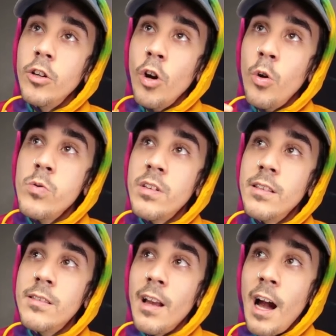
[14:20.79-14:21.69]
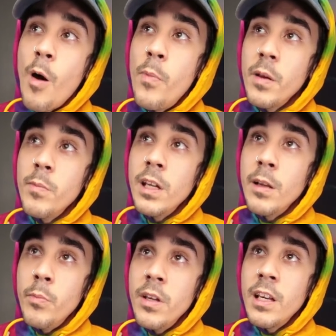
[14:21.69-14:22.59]
goes into helping
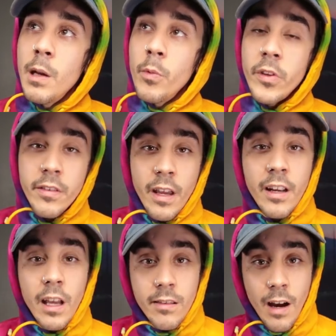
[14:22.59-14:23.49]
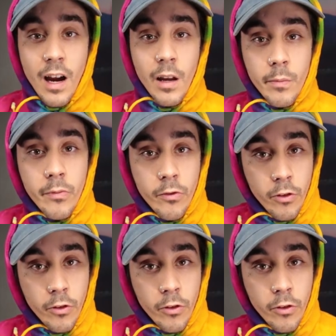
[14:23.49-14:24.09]
me being able to dedicate time